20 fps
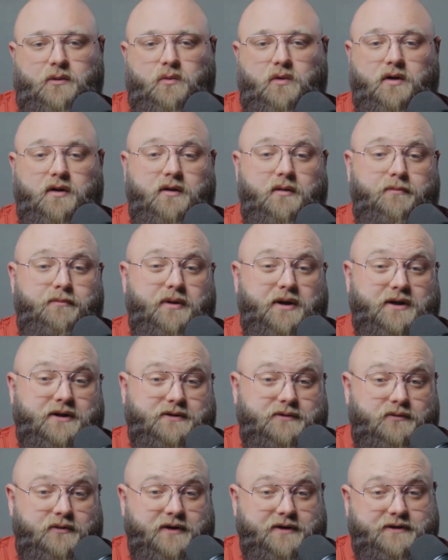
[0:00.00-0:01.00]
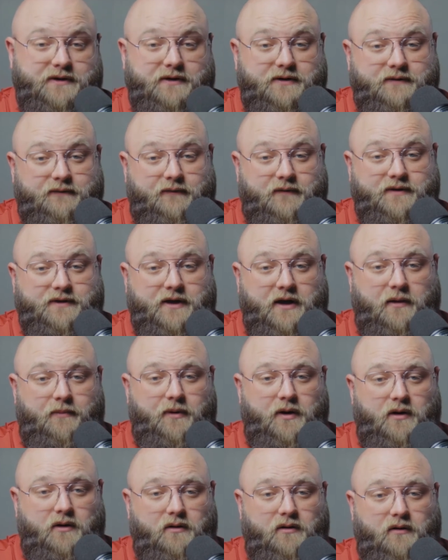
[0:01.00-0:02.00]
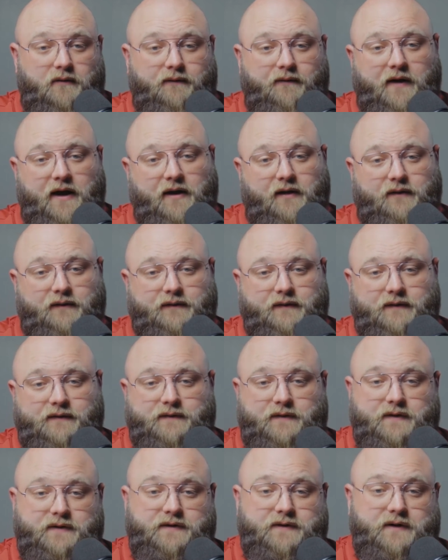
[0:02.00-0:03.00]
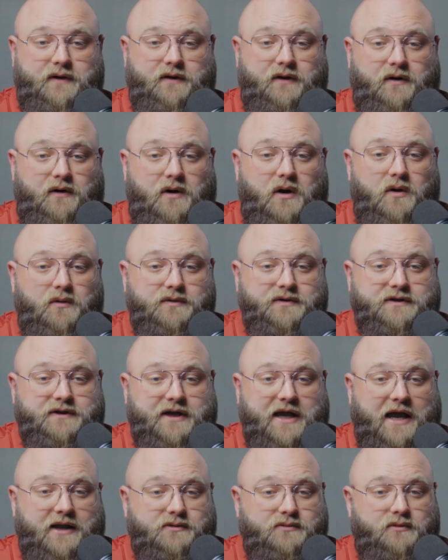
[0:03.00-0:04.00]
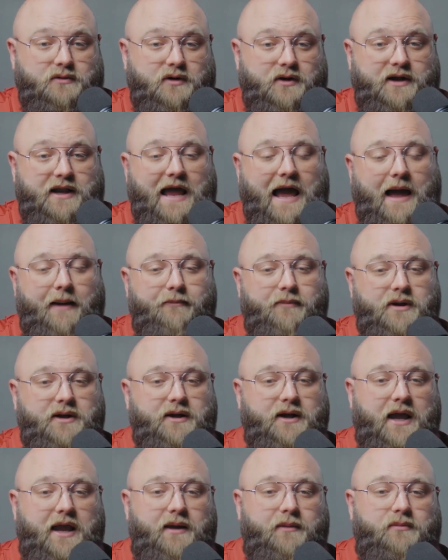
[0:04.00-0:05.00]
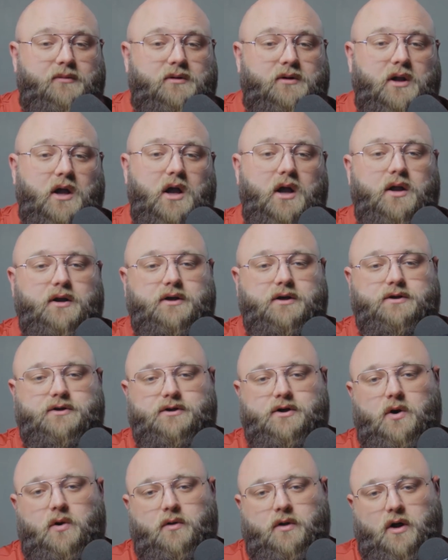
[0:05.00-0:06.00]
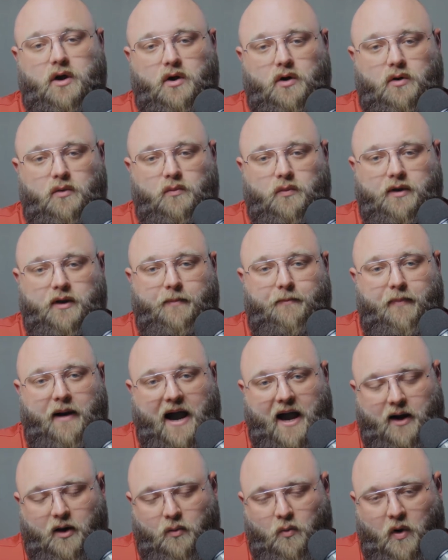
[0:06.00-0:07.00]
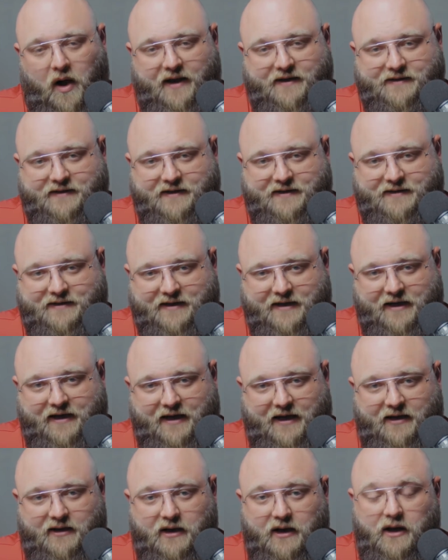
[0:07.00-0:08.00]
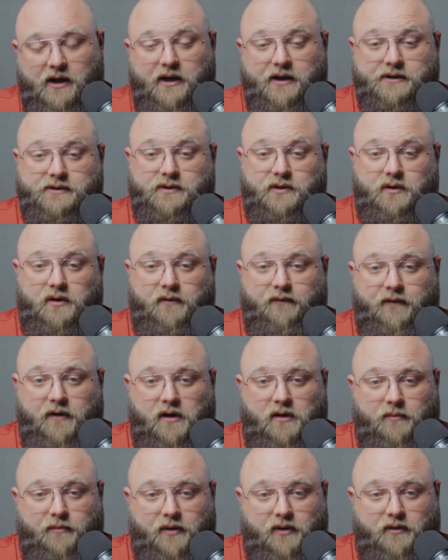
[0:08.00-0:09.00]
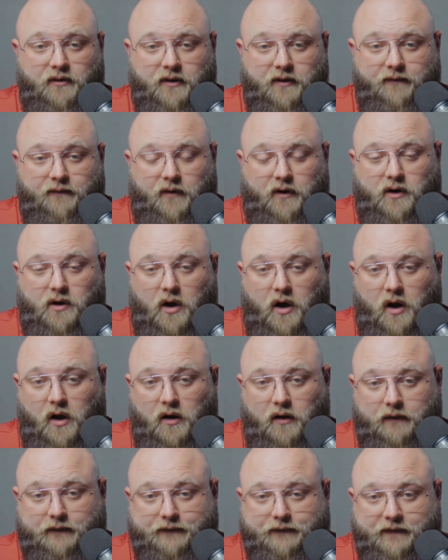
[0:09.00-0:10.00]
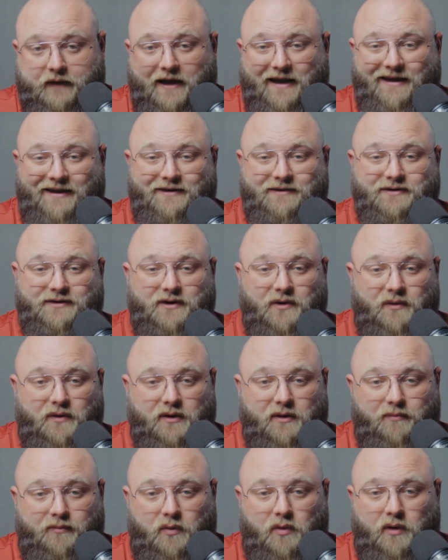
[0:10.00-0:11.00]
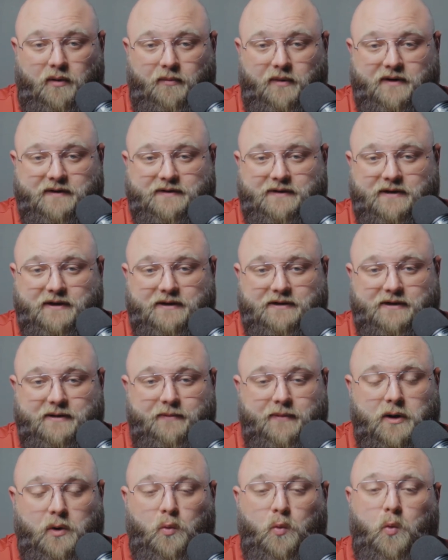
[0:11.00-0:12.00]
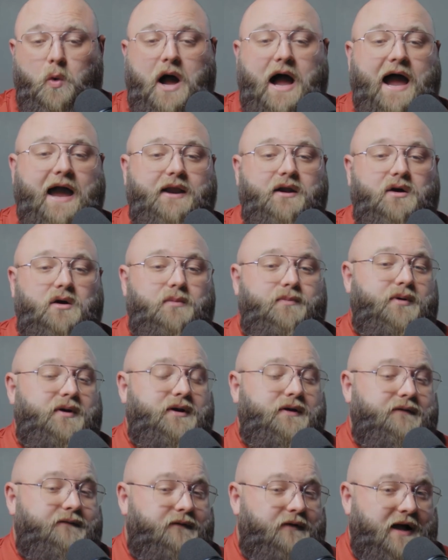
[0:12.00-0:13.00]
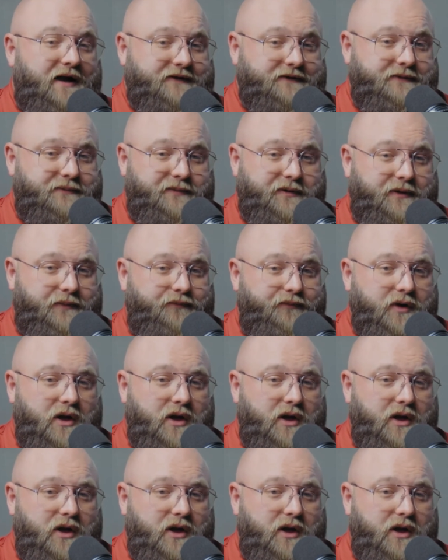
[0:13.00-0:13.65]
one of the biggest reasons for sale by owner fails is their own schedule and not being able to show the home when the buyer wants to see it. So your availability for calls and showing appointments needs to be wide open and flexible.